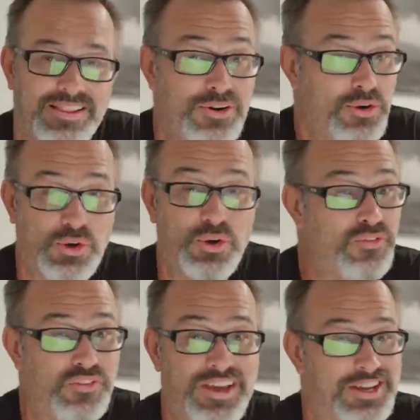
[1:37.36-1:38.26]
They're a cool
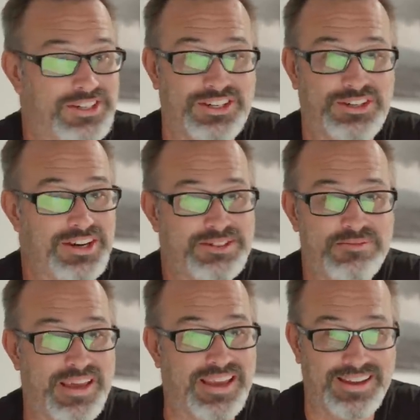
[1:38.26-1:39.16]
fish, trust
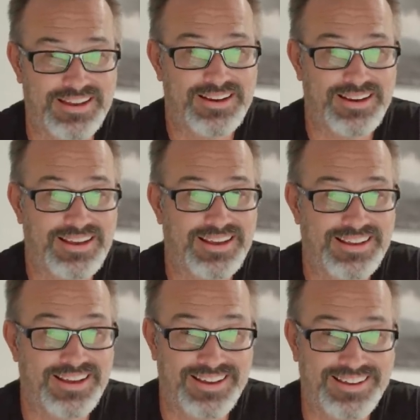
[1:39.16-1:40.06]
me. Yeah?
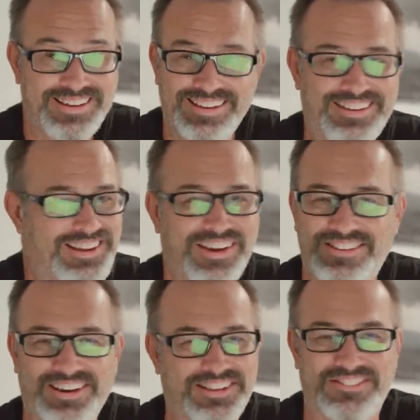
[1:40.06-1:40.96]
Yeah? You don't
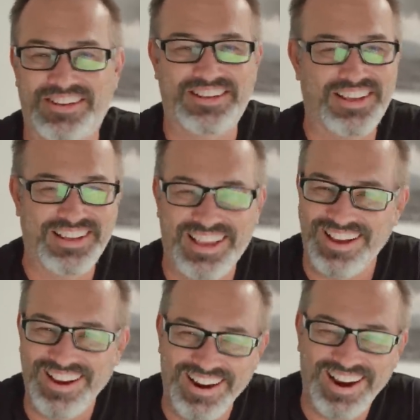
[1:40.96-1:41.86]
trust me, do you?
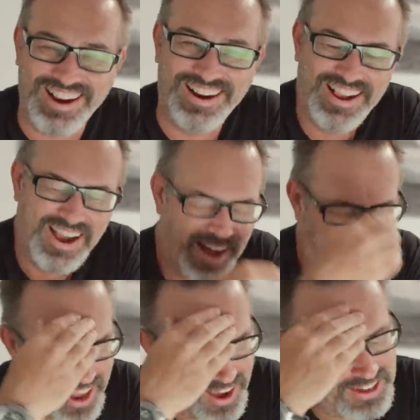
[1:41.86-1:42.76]

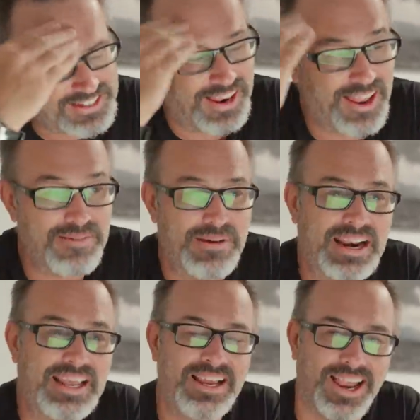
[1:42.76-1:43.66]
I know, it's a lot of
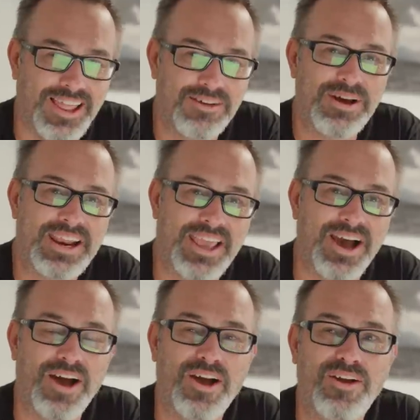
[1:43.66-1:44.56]
money, a long way to
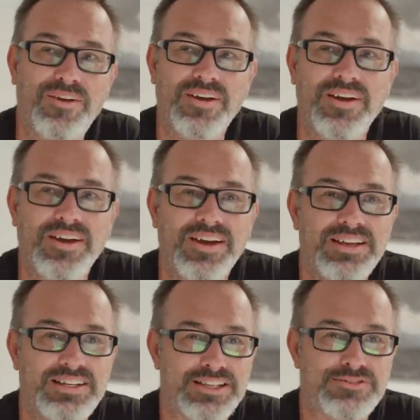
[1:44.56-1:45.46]
go
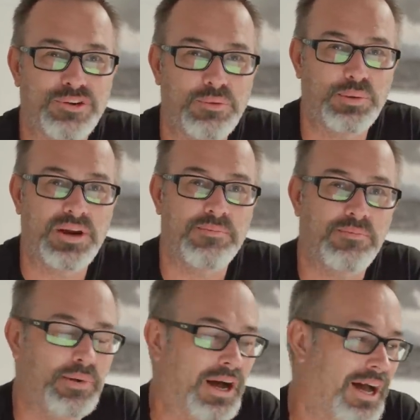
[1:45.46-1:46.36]
just for a
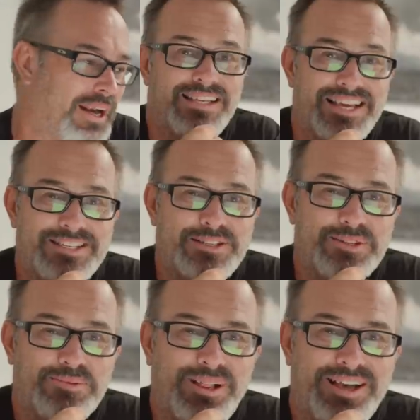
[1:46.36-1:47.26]
bream, but Tassie's
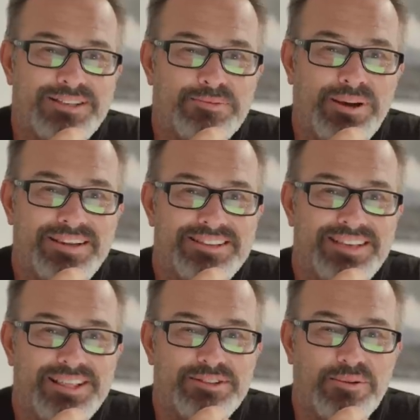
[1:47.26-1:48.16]
the place, mate,
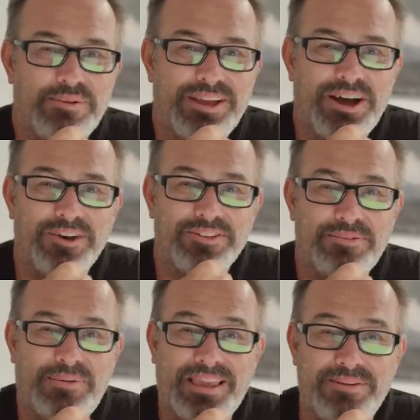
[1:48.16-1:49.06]
so that's where we're going. So
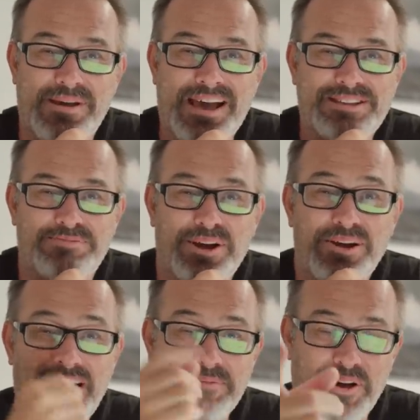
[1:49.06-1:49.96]
pack your bags,
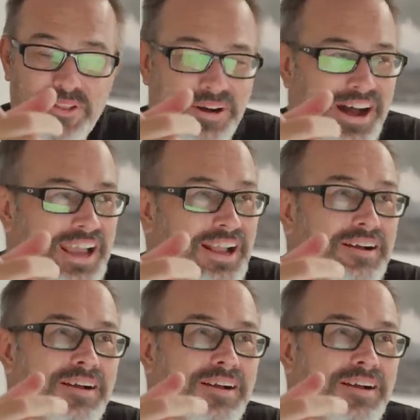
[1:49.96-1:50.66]
bro. And by the way,